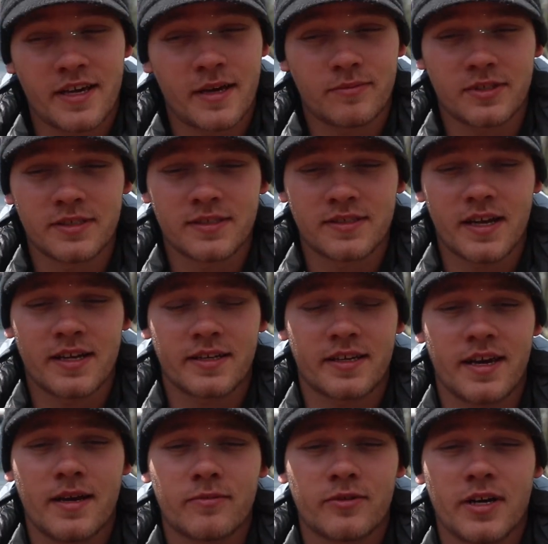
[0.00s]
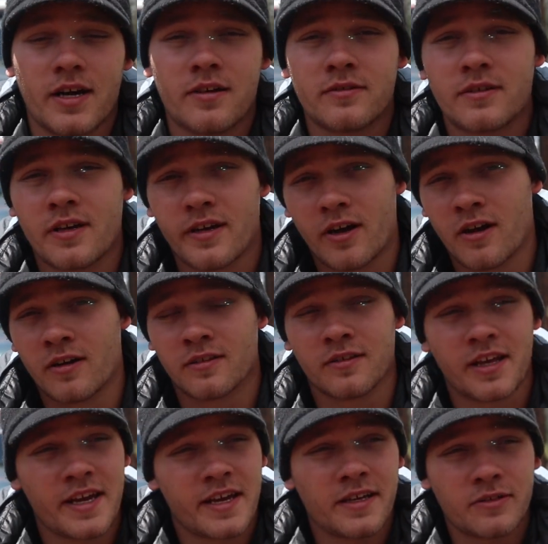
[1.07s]
camped inside a campground on
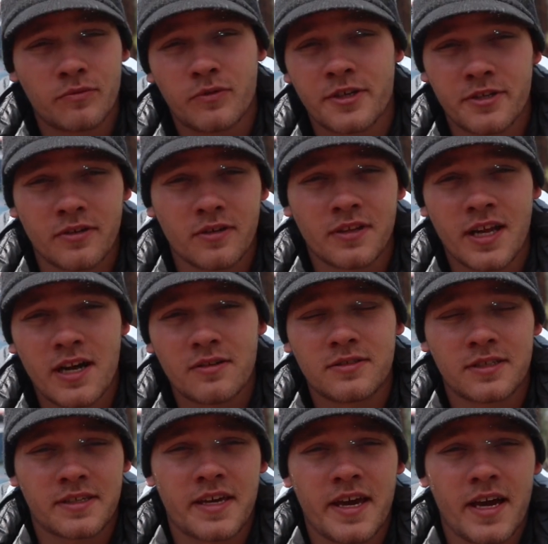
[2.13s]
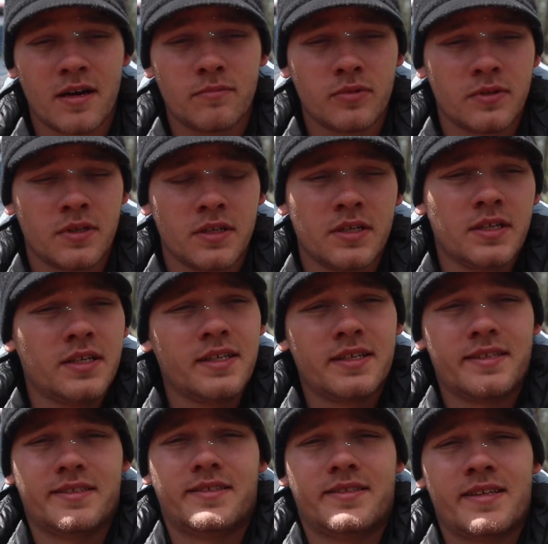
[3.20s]
land where you're allowed to camp,
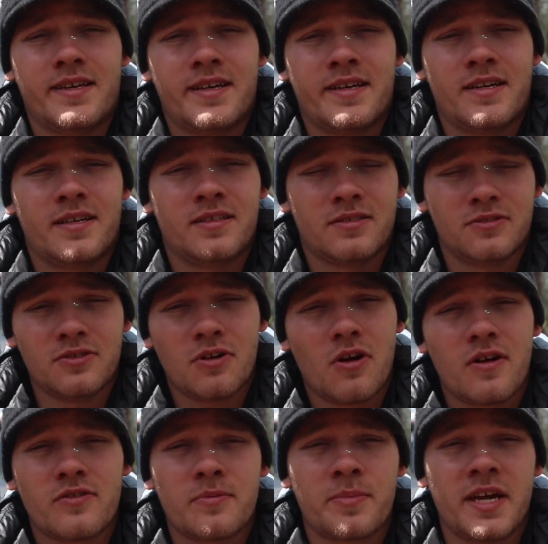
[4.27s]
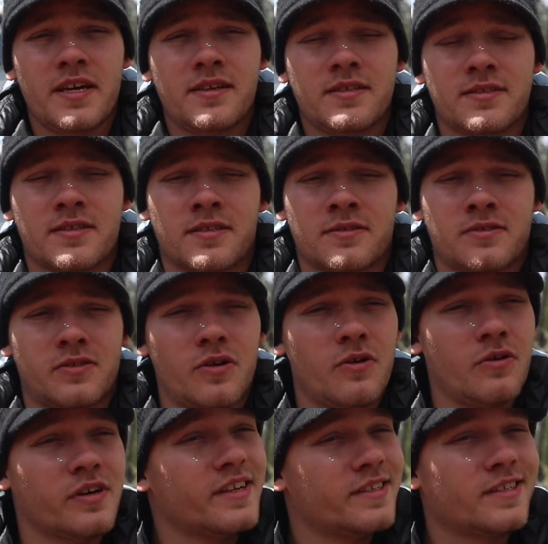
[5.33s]
you don't have to pay anything,
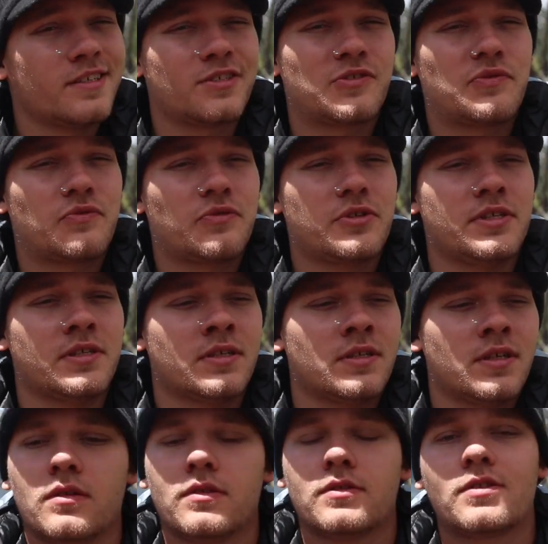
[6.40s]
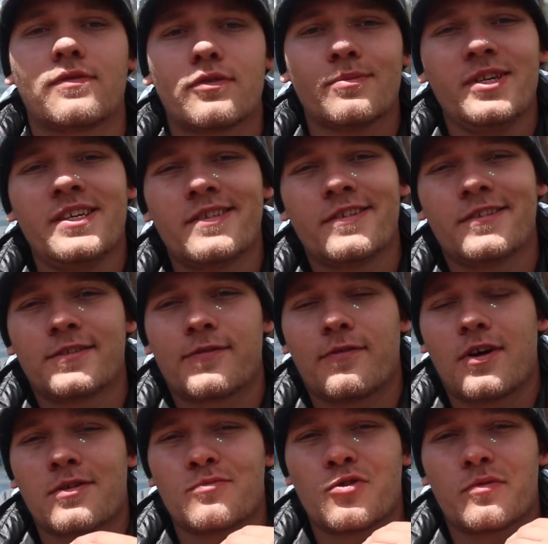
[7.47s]
so it is free. So for me, there's
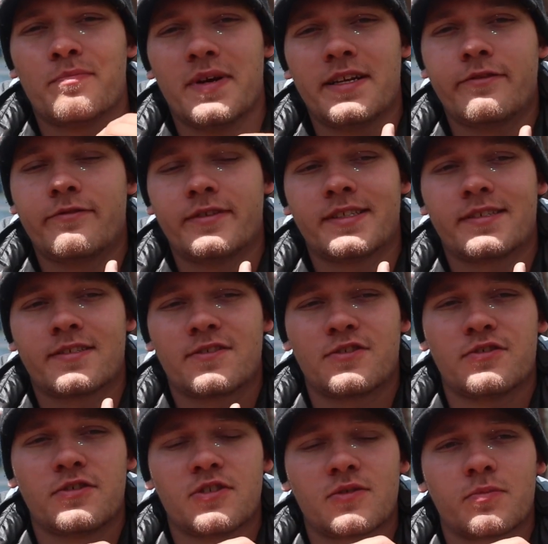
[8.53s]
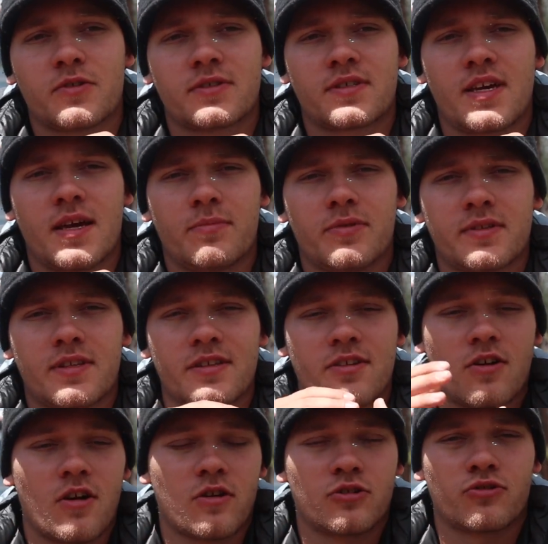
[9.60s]
far more benefits to dispersed camping than
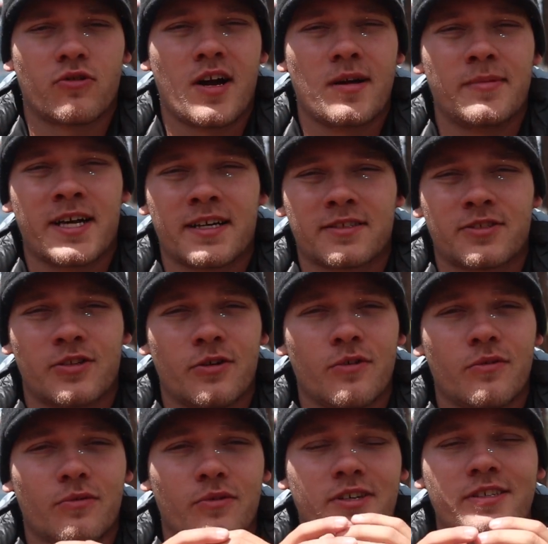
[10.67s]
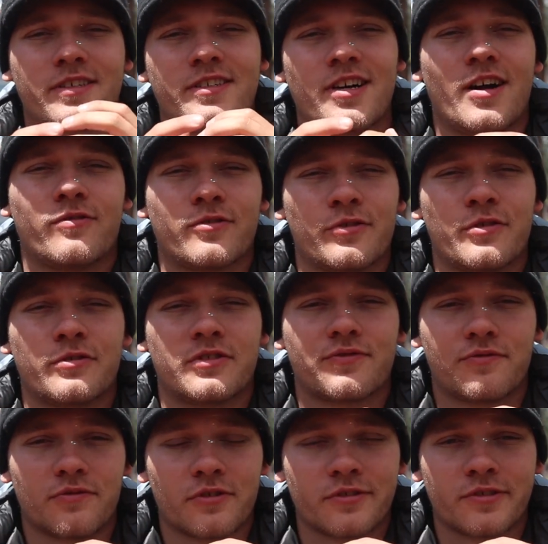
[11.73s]
there are drawbacks, so we're going to cover those
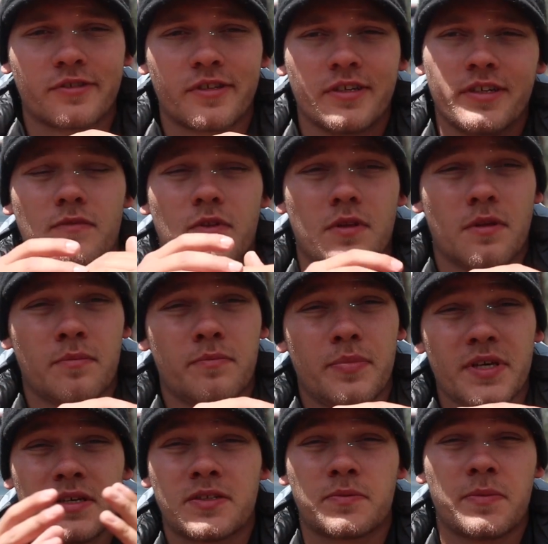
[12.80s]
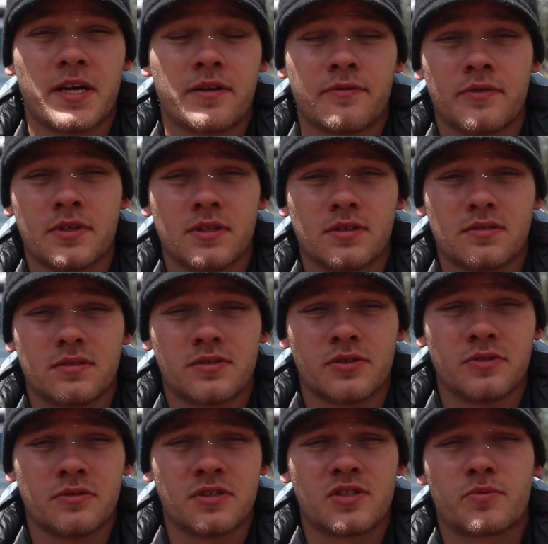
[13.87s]
first. The biggest benefit
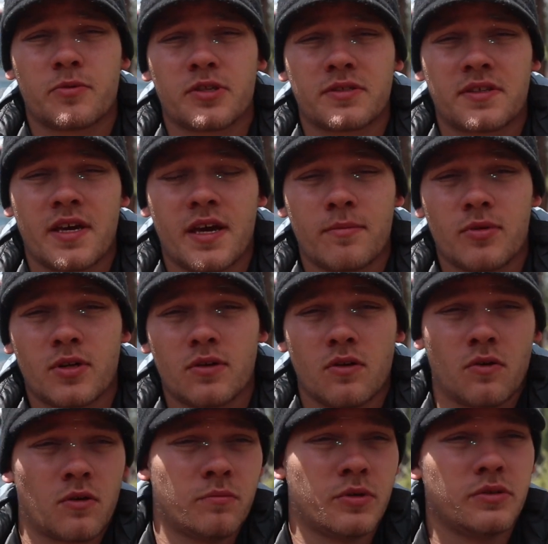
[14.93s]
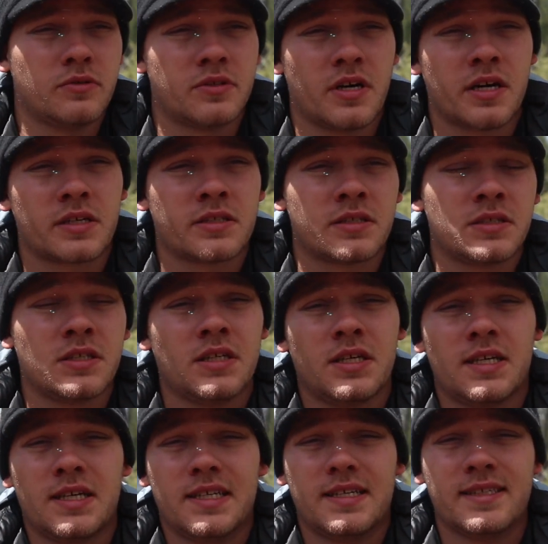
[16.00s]
to dispersed camping or boondocking
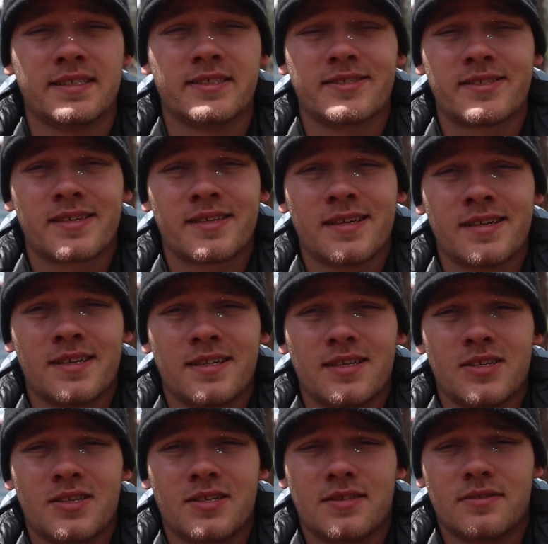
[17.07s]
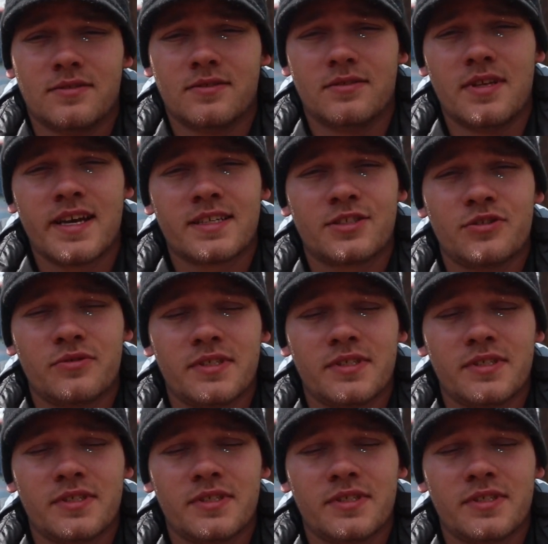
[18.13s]
is that